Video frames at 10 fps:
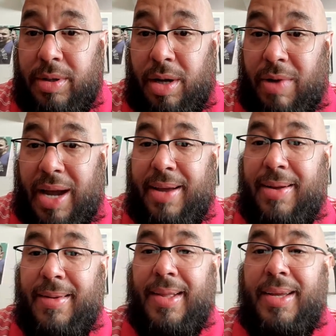All right.
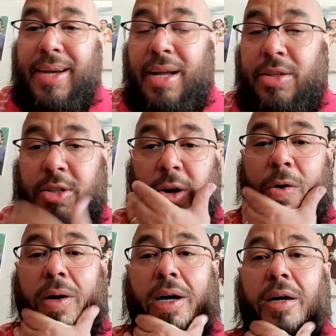And
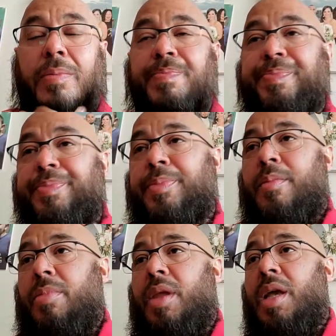so
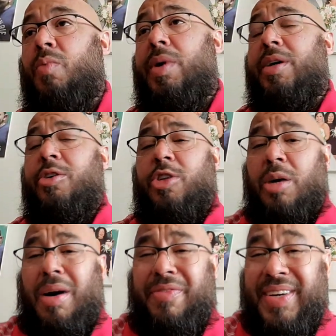we're going to talk
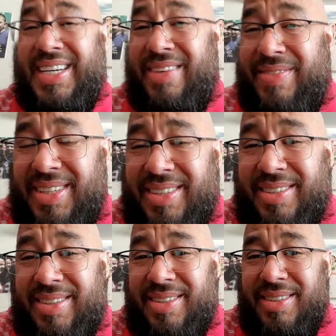about forgiveness
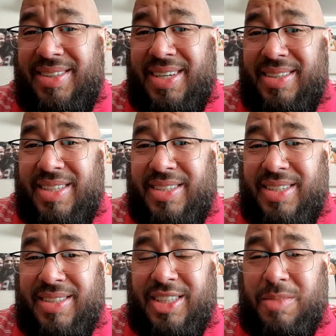in
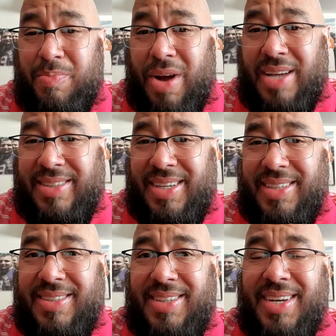this
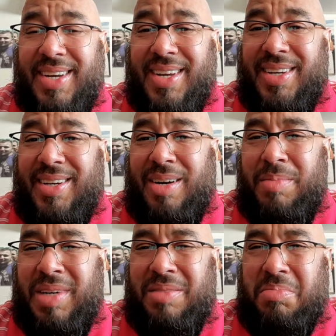process.
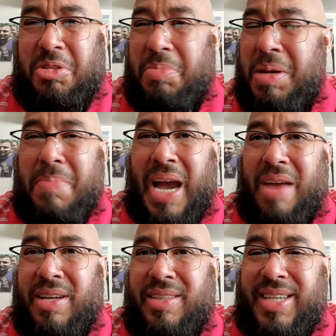Um, to be
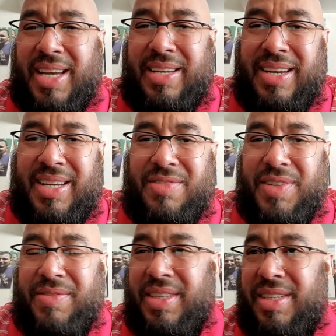married 10 years,
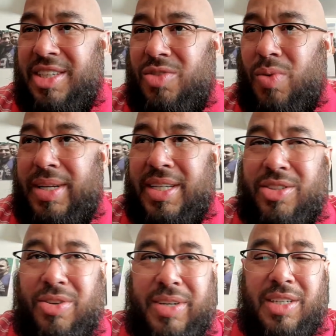15 years, 20
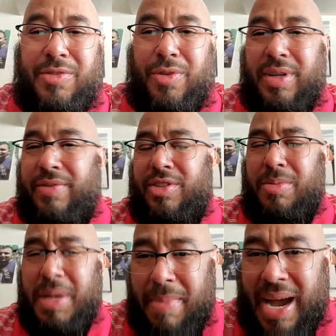years, 30 years, 40 years, to
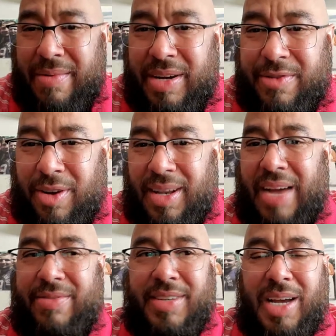be married for a
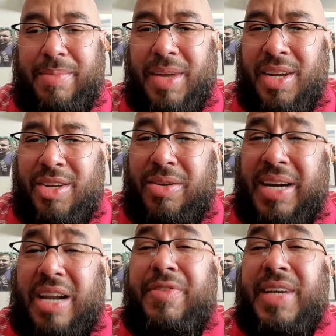lifetime, you
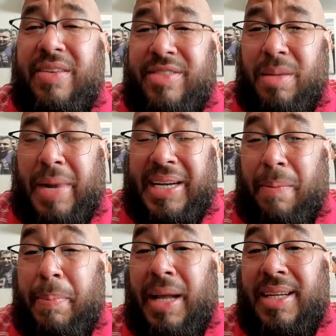got to forgive somebody
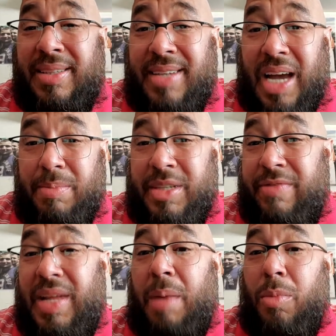a million times, if
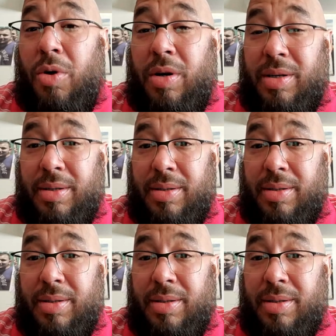not more.